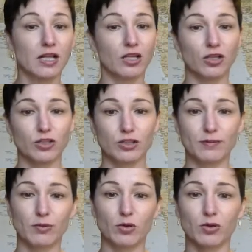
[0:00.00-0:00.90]
learn
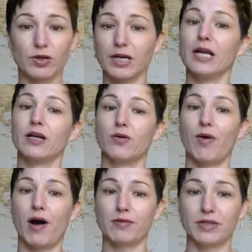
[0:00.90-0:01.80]
more, and go
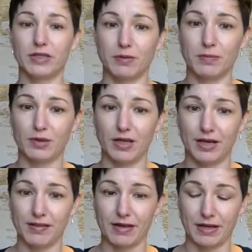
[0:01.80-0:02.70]
out and apply
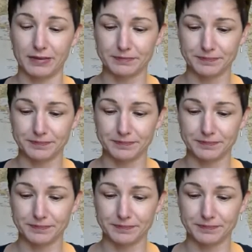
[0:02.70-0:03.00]
that.